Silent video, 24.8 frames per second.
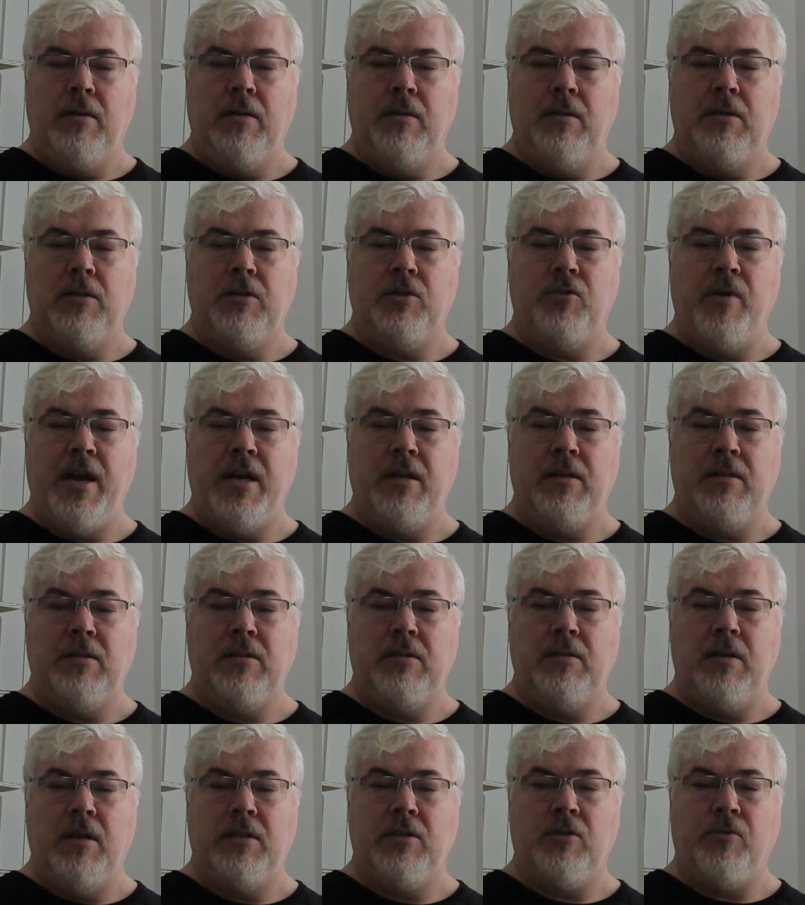
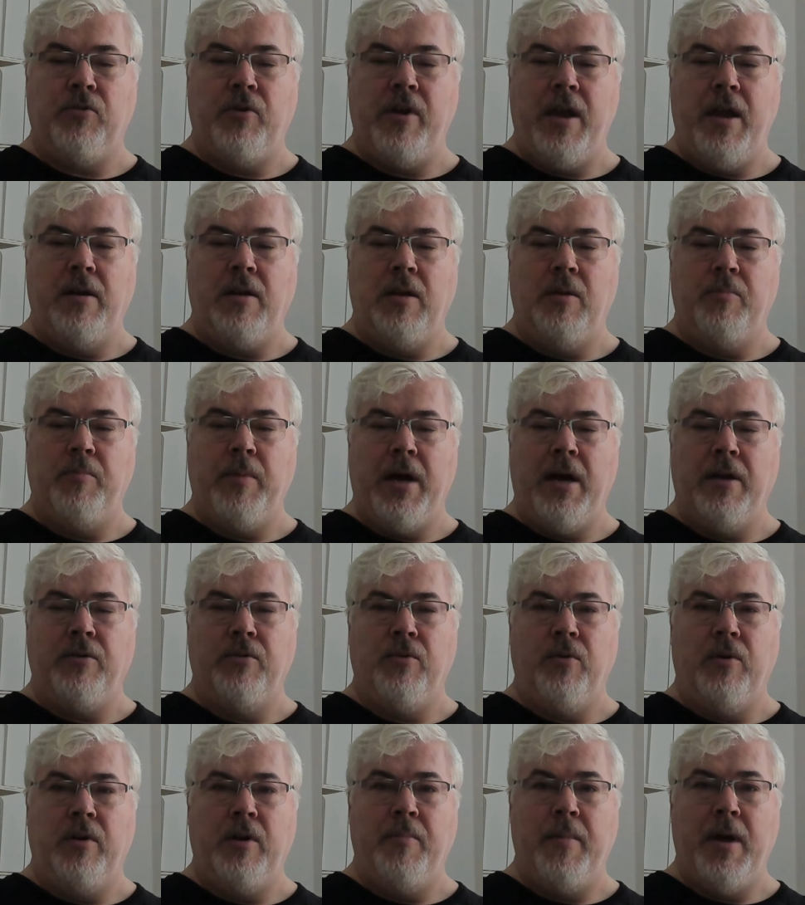Stress is created by
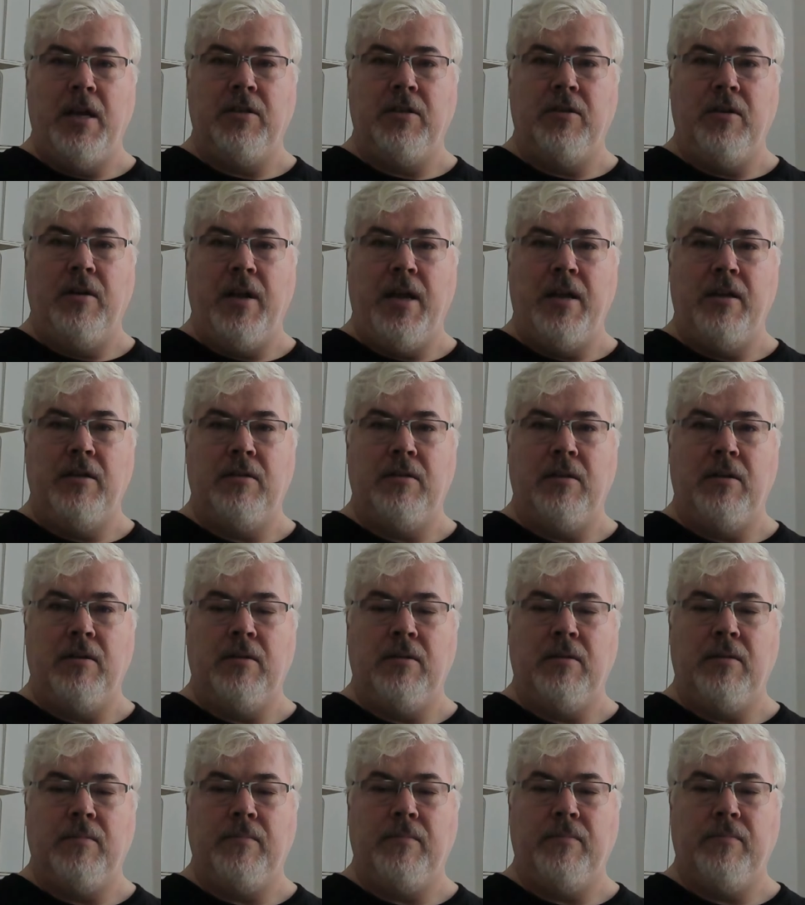your imagination,
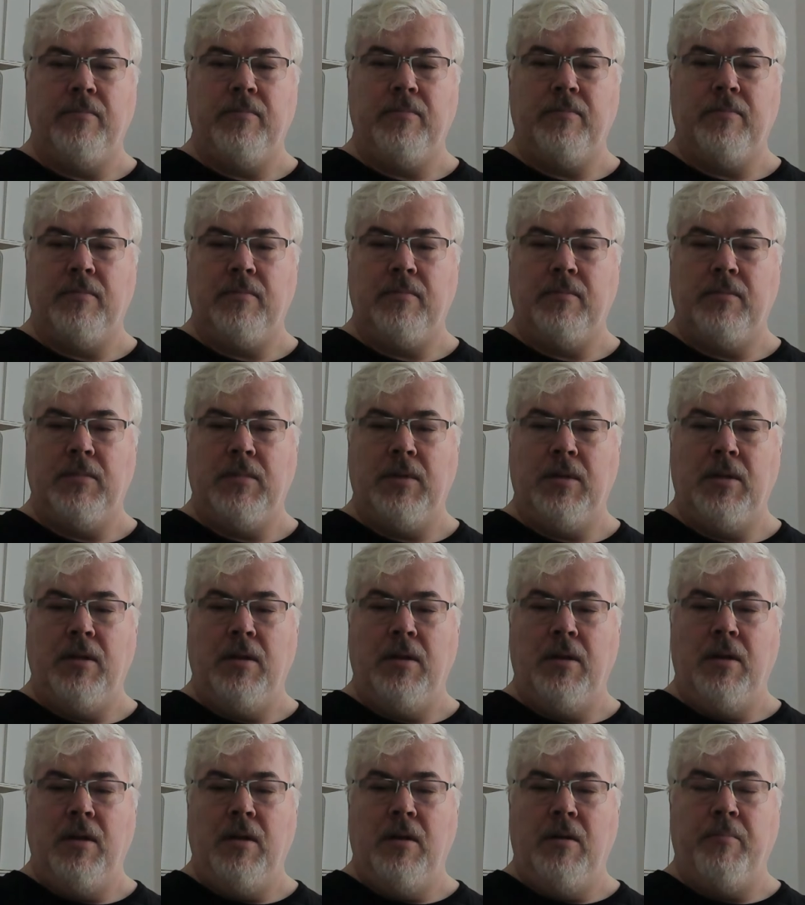
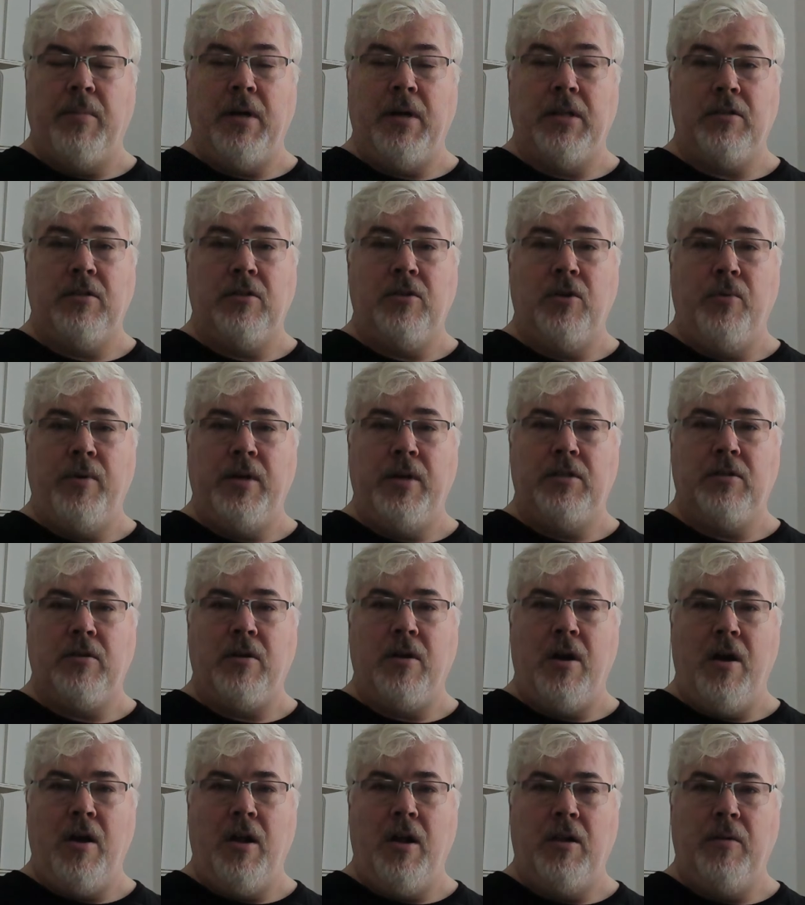but so is
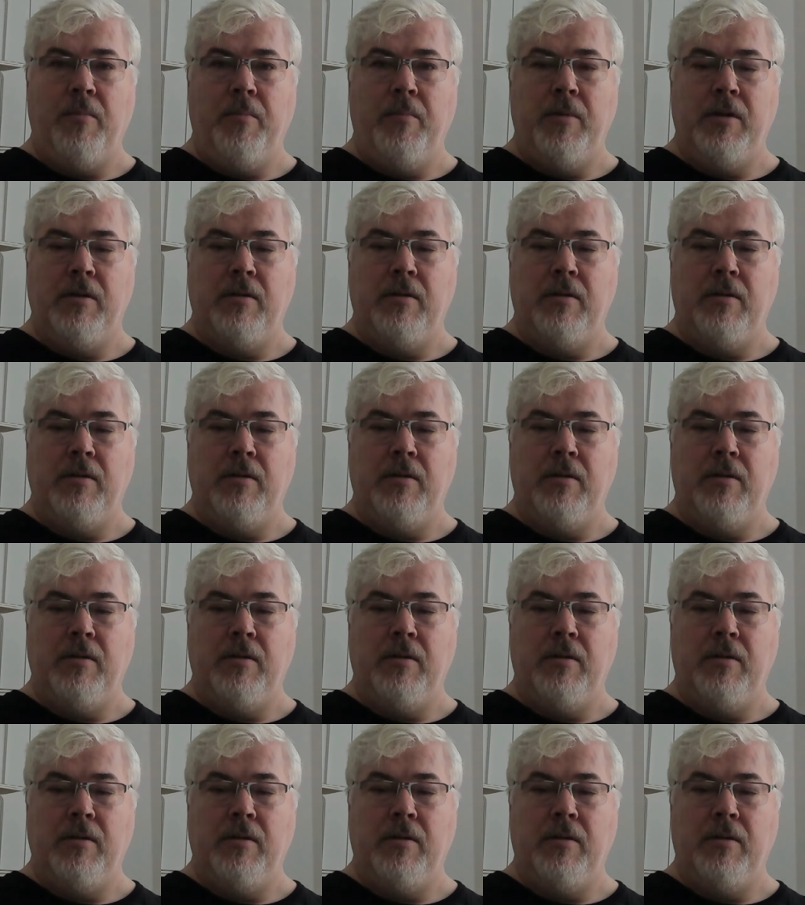calm.